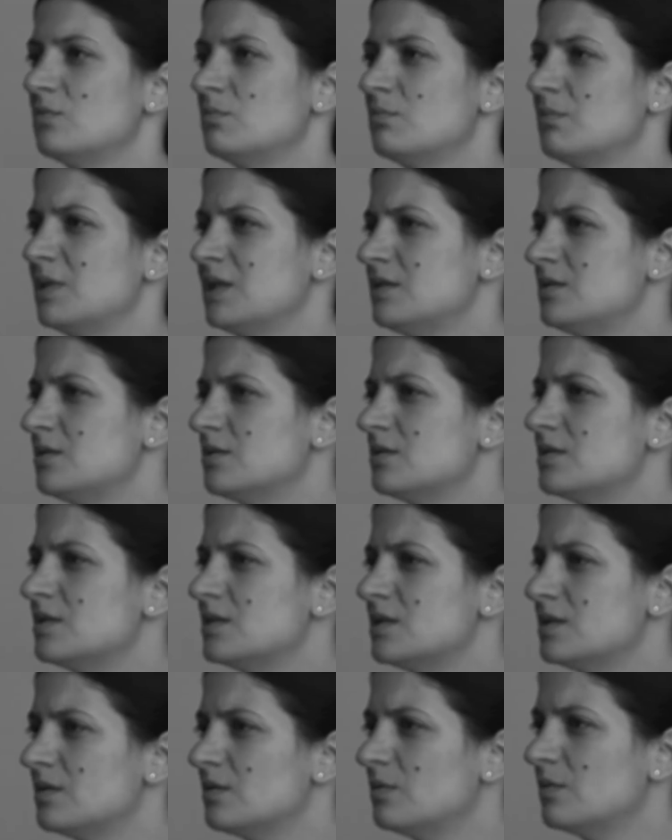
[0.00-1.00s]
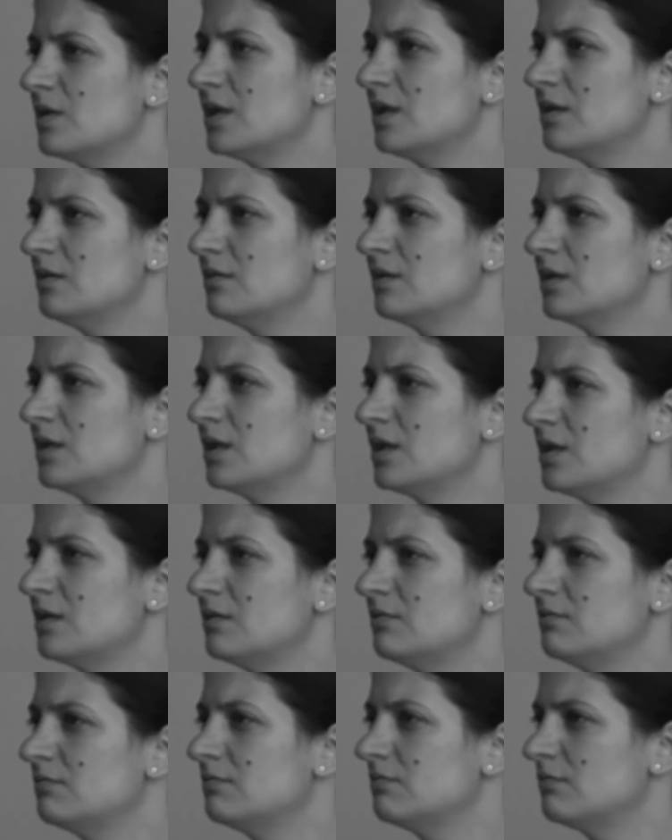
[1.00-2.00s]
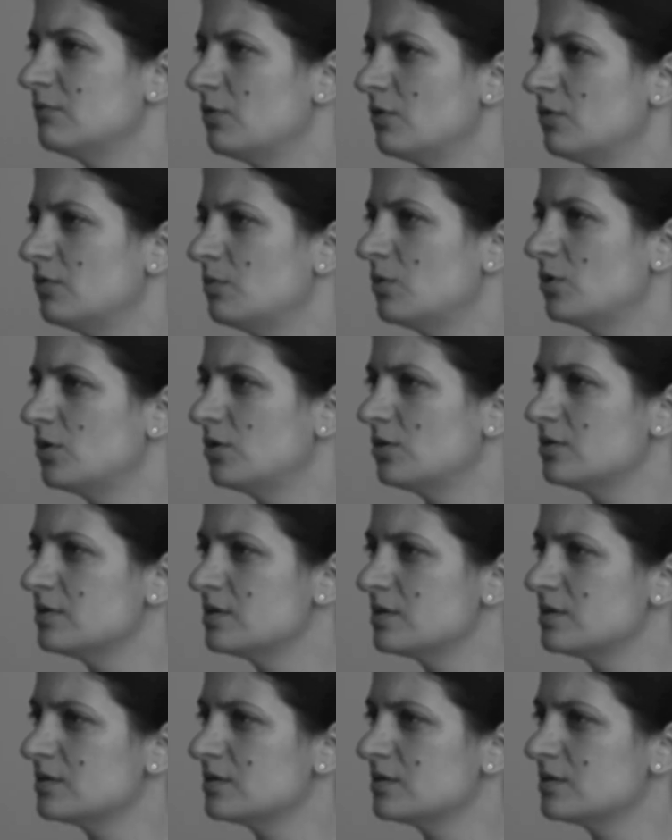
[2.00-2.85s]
Mentors, in a way, again, role models?